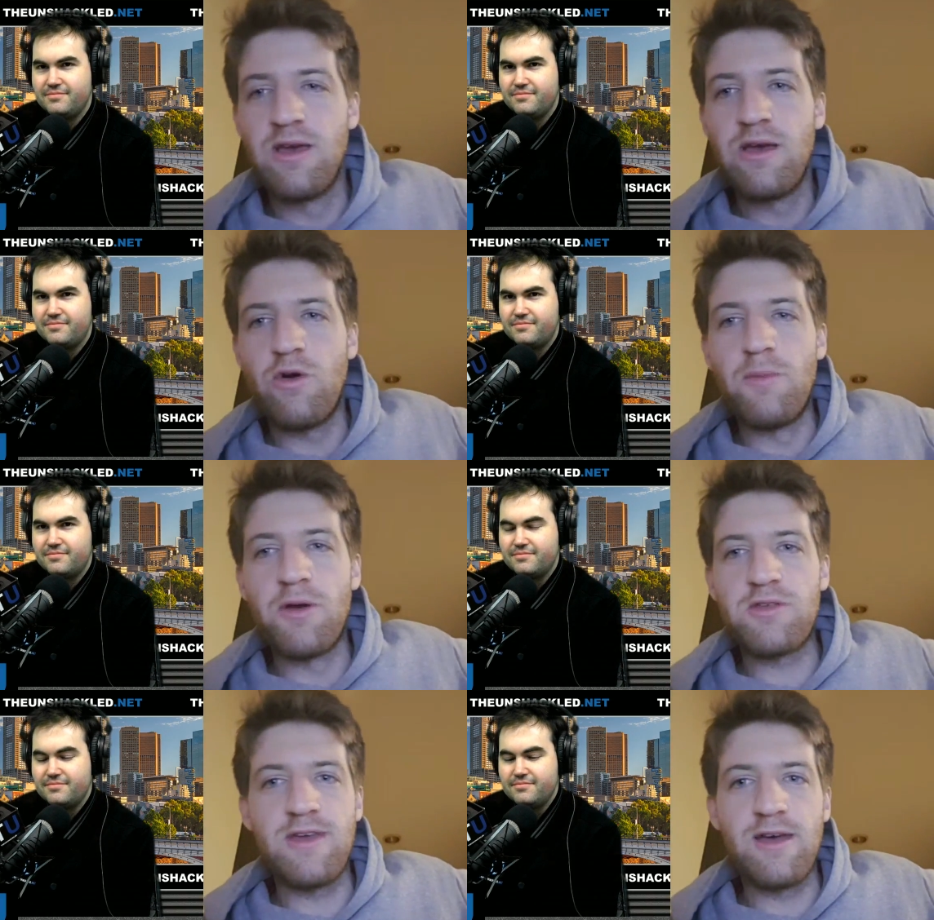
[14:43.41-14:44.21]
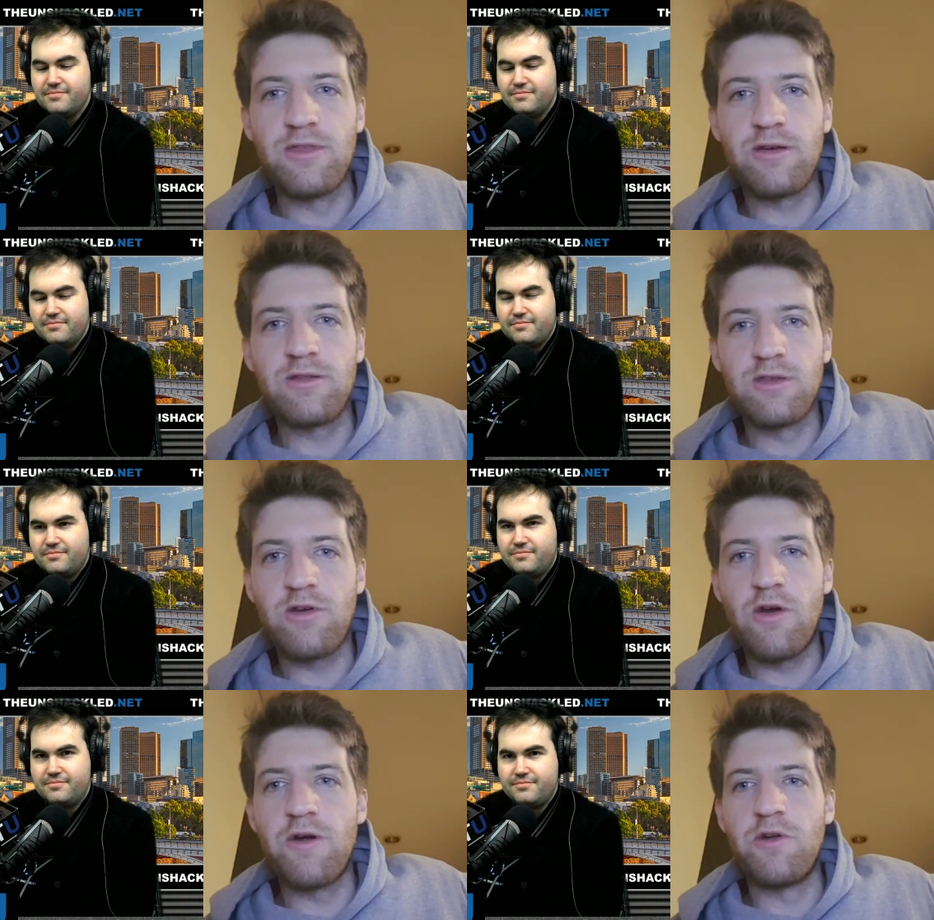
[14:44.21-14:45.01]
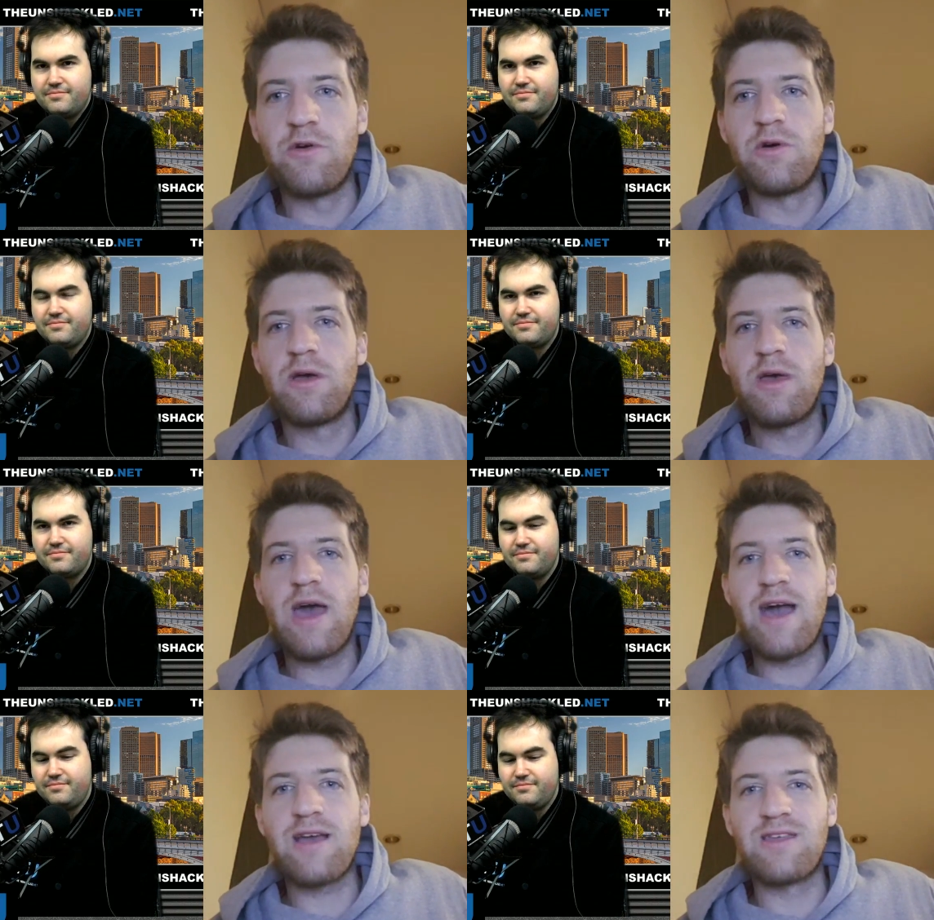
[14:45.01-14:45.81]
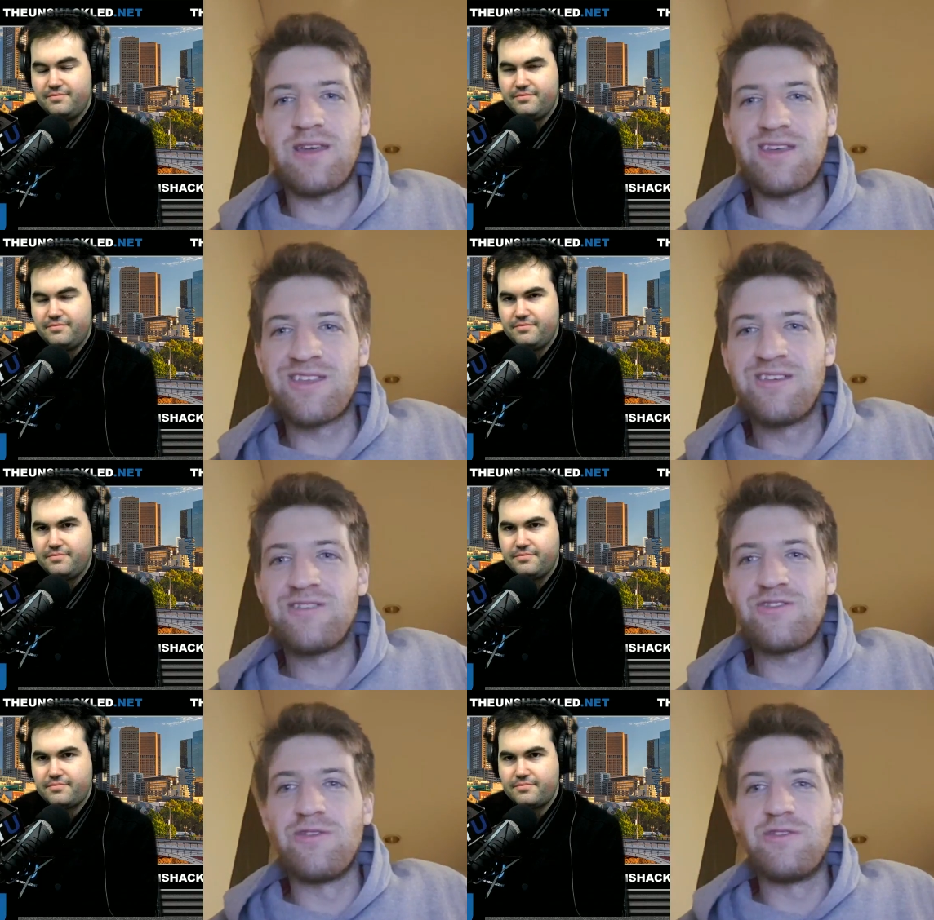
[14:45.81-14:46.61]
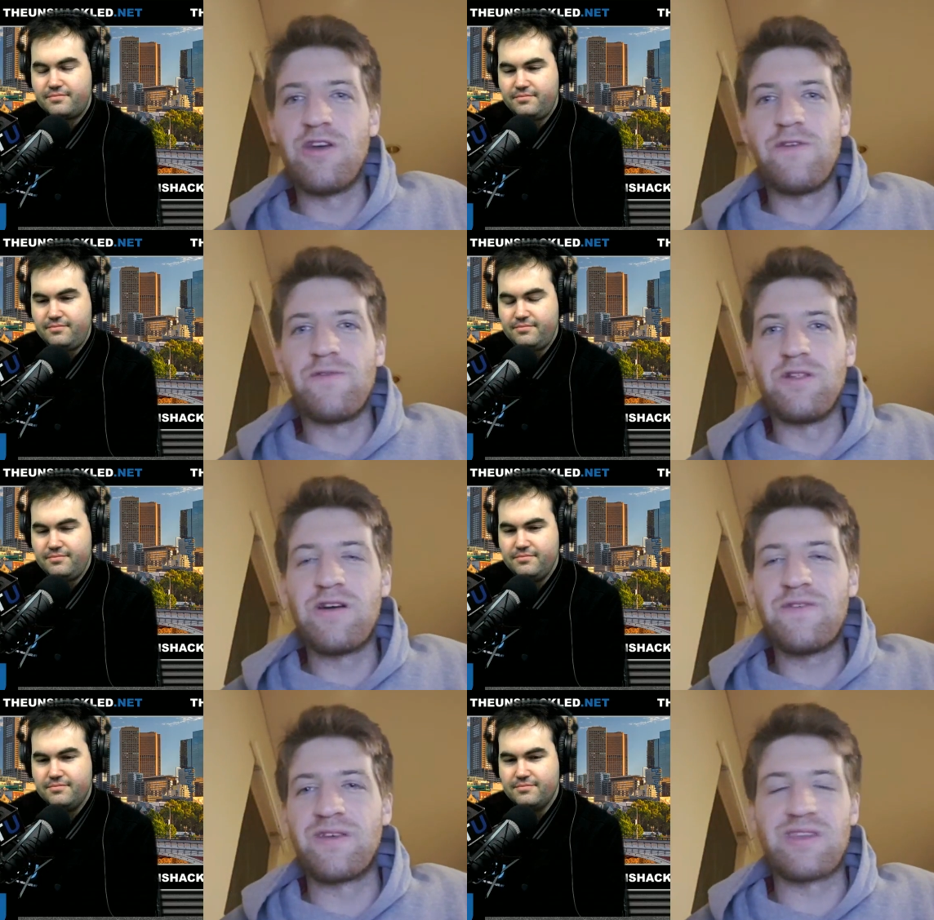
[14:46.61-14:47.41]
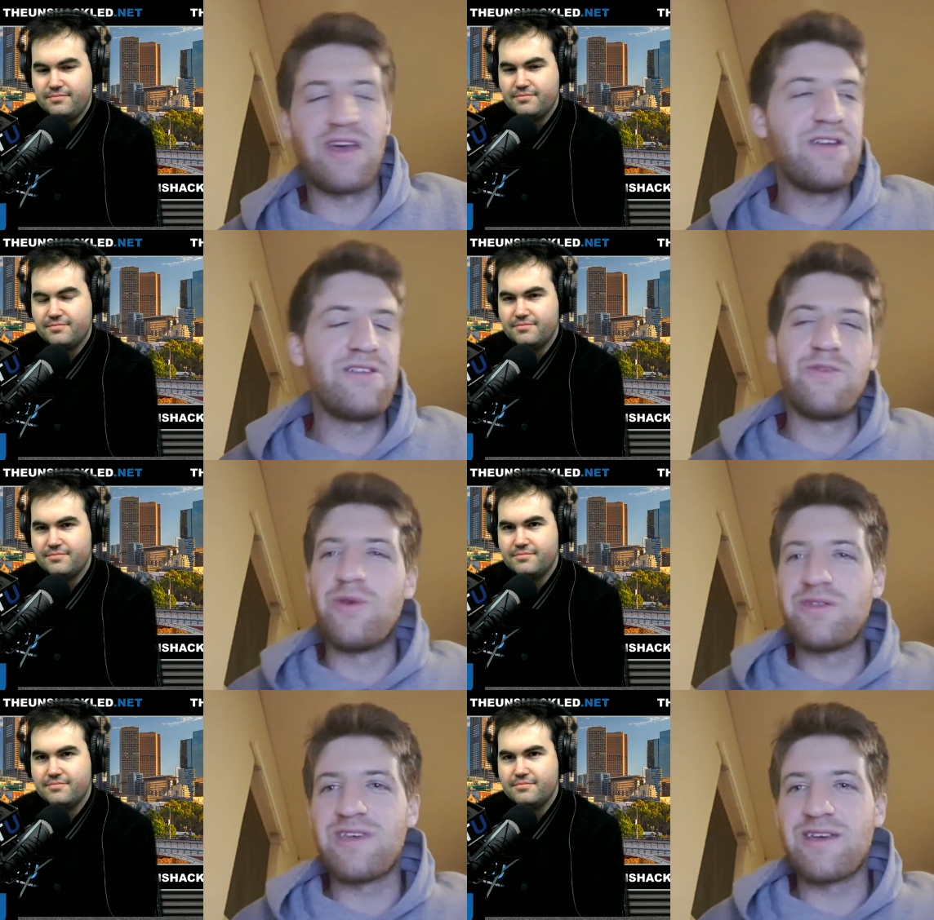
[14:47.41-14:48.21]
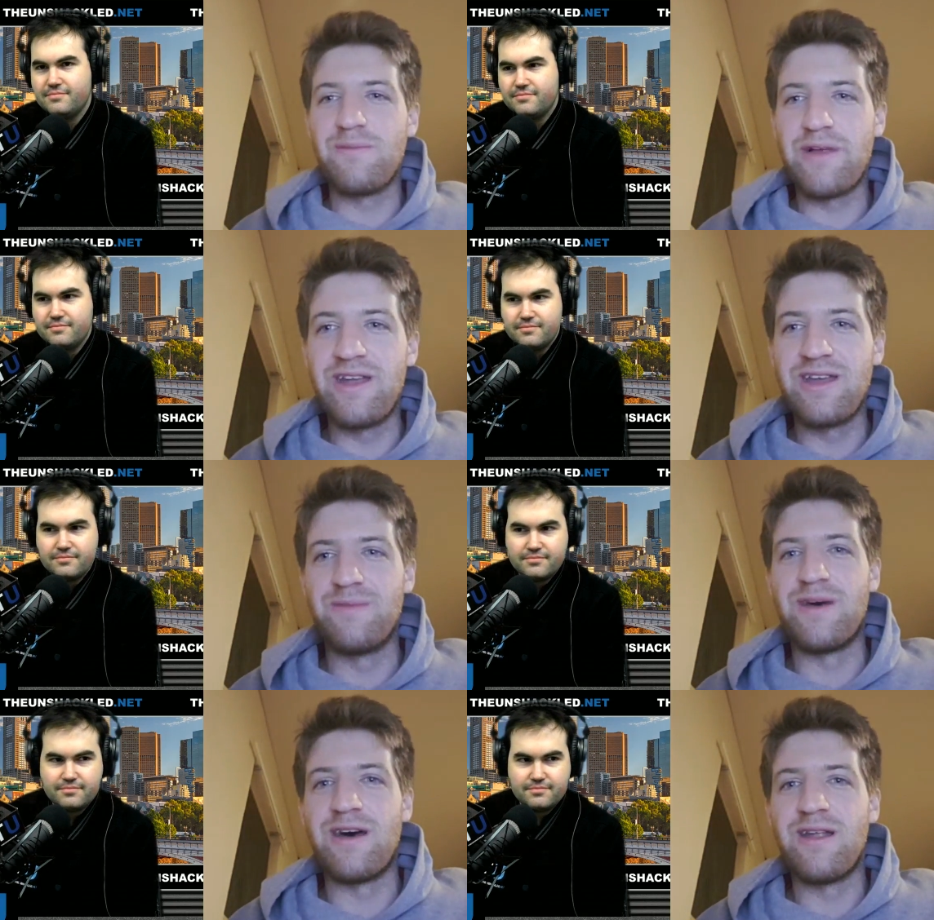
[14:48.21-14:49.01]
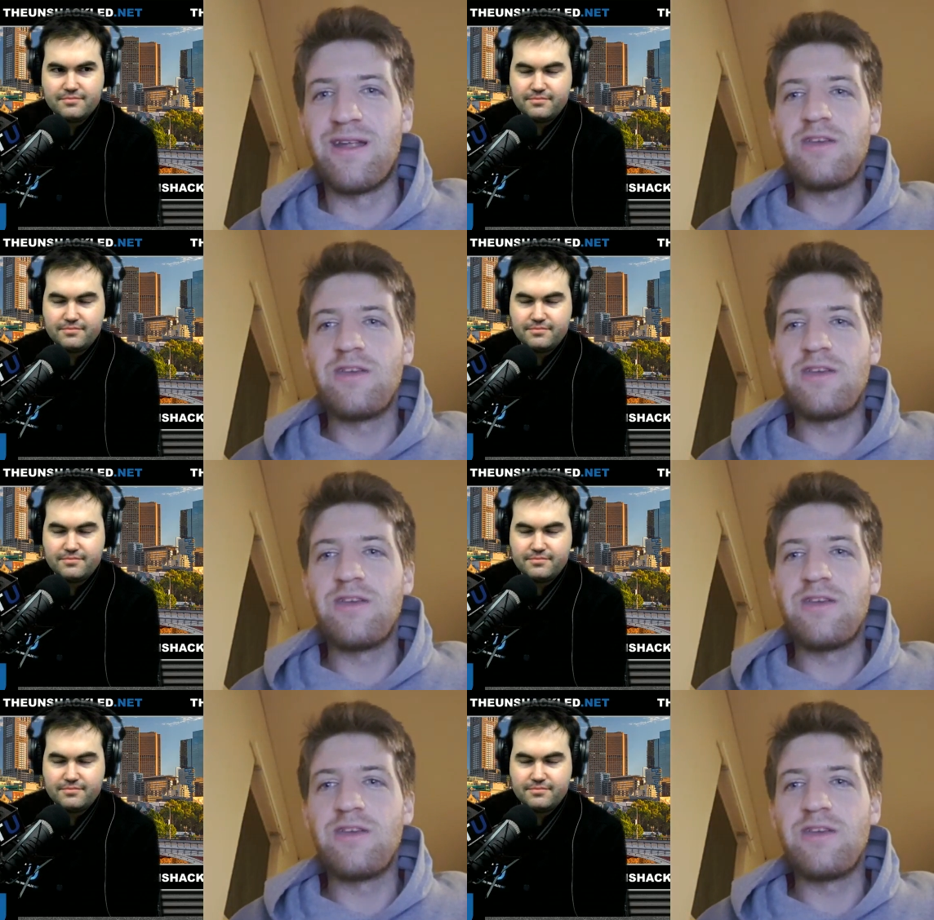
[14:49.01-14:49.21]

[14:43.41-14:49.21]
Speaker 1: almost down the, the corridor access to the Oval Office. I don't know what they're complaining about.